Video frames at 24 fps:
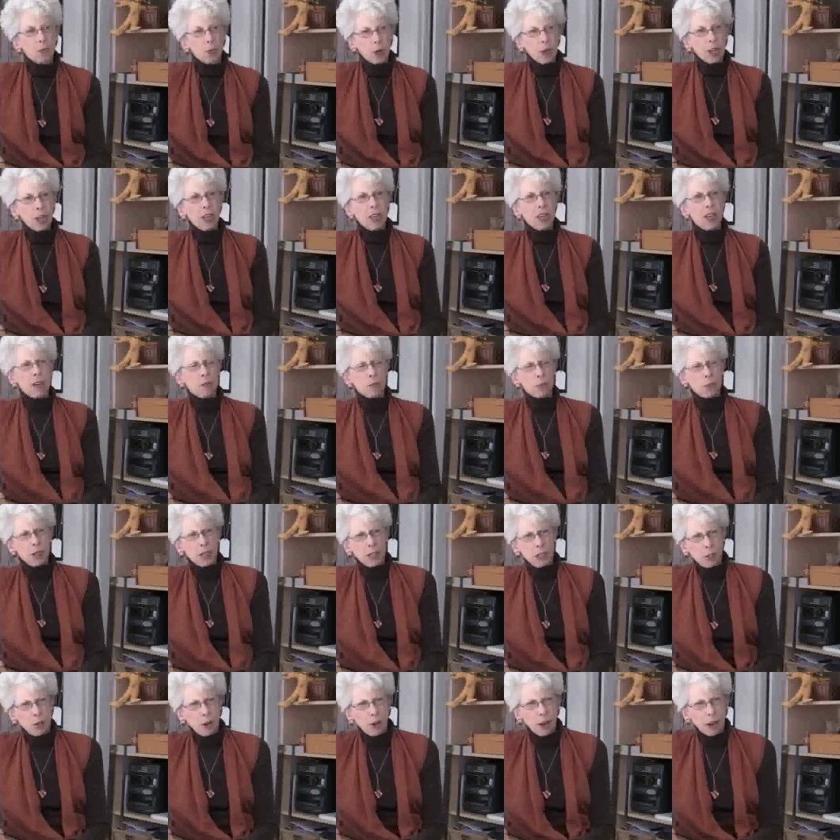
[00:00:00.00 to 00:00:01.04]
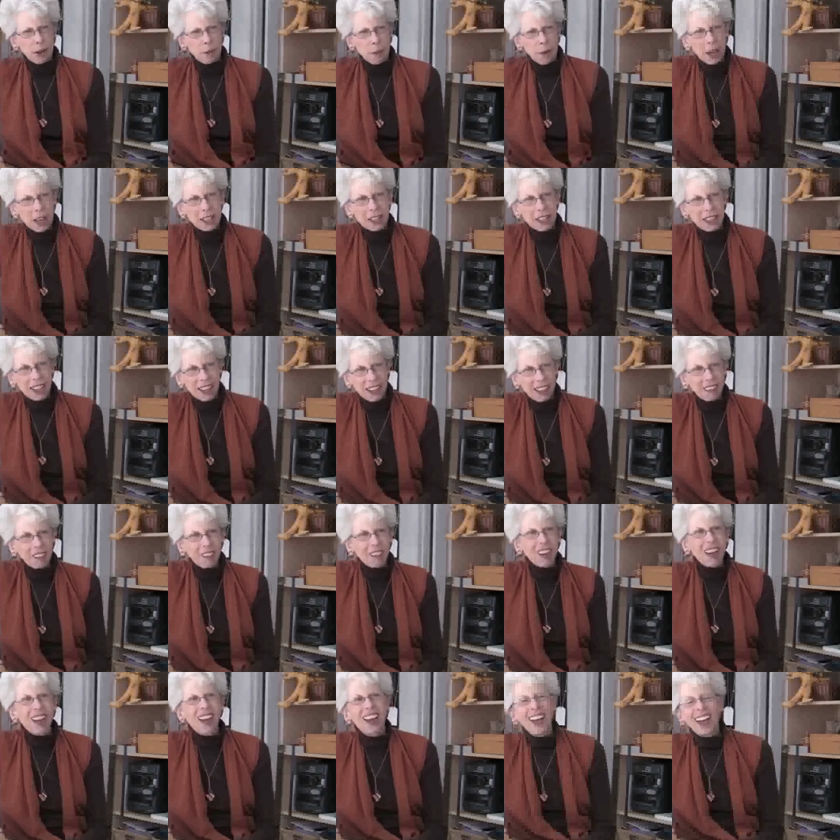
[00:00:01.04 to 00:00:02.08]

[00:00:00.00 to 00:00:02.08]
re-retaught myself